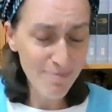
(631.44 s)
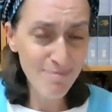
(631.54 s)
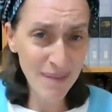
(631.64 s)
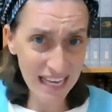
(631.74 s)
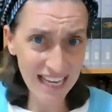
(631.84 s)

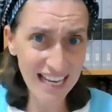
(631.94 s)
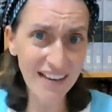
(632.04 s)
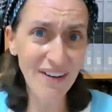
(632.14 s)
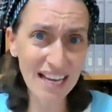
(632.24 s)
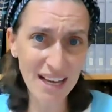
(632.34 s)
Me,
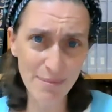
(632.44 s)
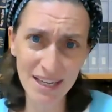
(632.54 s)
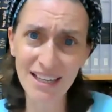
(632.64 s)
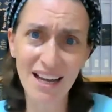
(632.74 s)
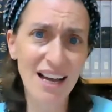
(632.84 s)
if I come
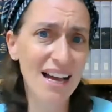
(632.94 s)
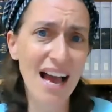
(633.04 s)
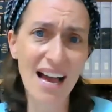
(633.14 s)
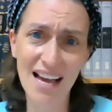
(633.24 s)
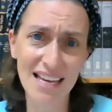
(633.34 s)
in,
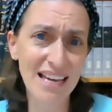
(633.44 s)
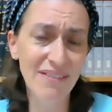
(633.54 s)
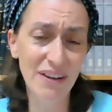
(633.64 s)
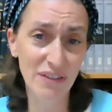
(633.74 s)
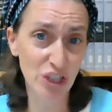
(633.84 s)

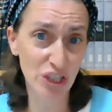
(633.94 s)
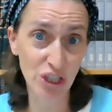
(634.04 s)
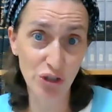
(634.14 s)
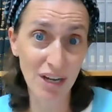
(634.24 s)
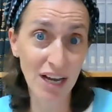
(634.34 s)
even if it's just
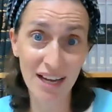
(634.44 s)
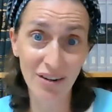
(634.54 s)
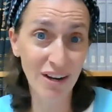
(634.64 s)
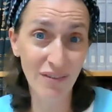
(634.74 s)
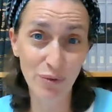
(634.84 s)
a drink, I
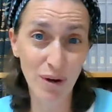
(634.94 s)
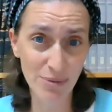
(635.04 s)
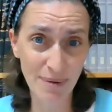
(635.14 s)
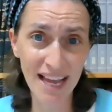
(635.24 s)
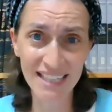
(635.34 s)
don't have to wash
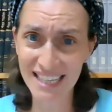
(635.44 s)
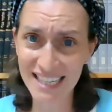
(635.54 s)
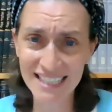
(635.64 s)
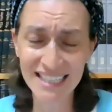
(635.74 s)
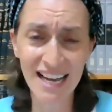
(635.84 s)
my hands
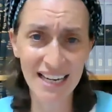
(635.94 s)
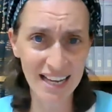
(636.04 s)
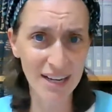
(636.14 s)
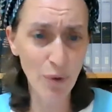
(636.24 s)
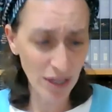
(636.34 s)
inside.
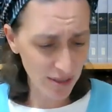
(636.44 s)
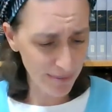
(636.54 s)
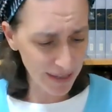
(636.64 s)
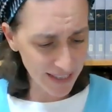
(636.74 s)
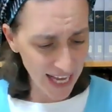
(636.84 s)
I can wash
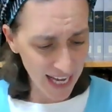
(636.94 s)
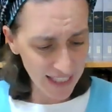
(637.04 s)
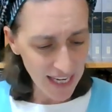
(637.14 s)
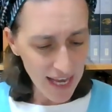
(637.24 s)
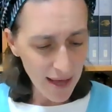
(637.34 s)
them
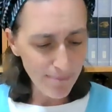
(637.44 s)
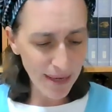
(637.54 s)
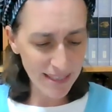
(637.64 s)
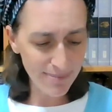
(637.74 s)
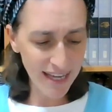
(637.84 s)
outside
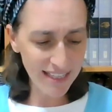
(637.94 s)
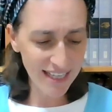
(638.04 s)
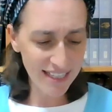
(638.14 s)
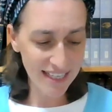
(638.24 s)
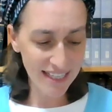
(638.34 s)
because
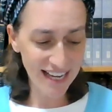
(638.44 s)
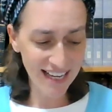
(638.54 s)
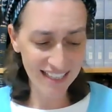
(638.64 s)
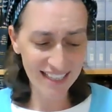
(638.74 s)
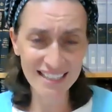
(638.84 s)

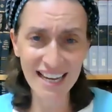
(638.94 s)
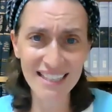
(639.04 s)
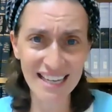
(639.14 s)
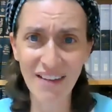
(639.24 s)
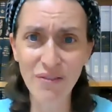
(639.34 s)

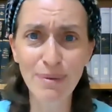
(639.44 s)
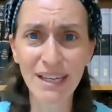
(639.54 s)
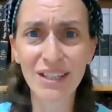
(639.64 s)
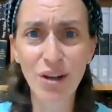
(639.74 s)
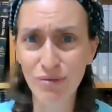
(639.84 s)

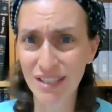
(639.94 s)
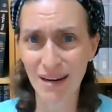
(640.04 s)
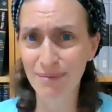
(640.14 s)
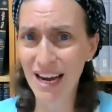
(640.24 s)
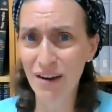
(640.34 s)
everybody knows
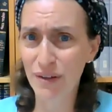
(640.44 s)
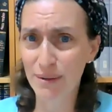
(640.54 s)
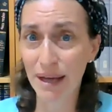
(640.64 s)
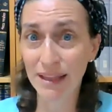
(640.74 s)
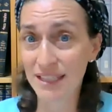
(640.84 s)
that I'm careful
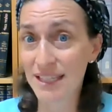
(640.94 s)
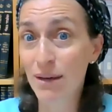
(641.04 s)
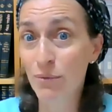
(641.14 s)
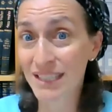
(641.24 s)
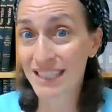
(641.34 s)
about this and
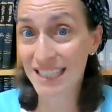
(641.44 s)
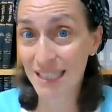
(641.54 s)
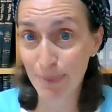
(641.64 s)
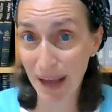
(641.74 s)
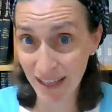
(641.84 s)
they wouldn't
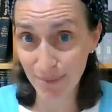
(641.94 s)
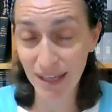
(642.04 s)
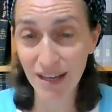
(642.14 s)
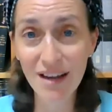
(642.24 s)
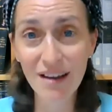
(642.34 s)
suspect me.